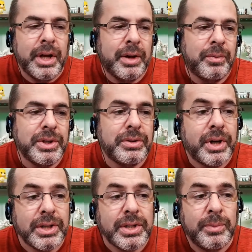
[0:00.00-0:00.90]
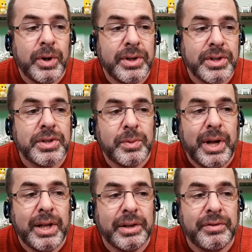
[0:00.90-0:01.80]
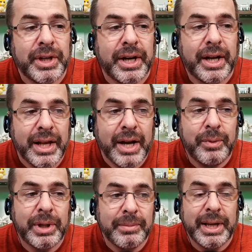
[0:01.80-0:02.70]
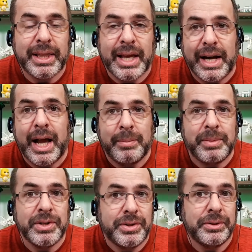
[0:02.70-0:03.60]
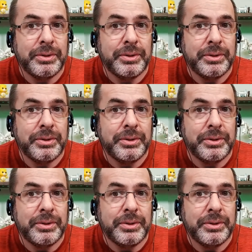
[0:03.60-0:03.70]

And we do custom orders as well, and if you get on that, we can make that happen too.